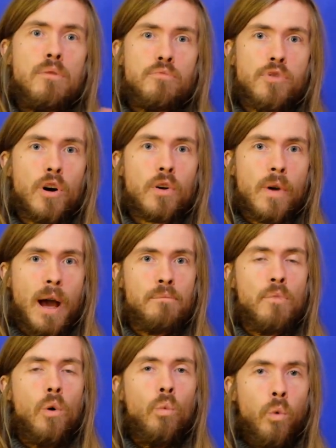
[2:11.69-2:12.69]

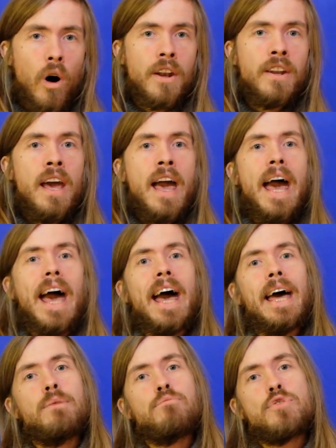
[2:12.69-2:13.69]
program one
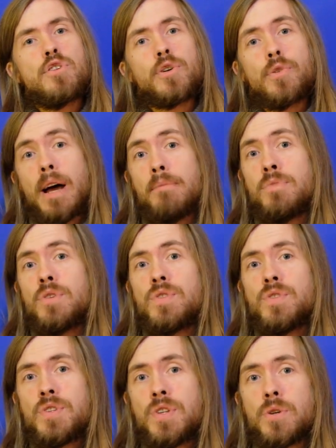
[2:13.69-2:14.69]
and program
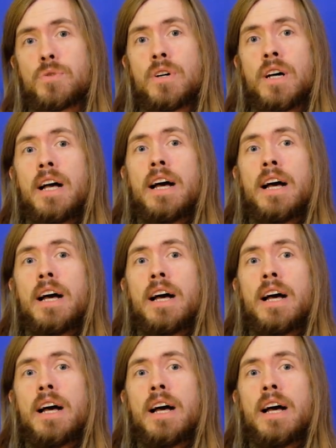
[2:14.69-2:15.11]
two.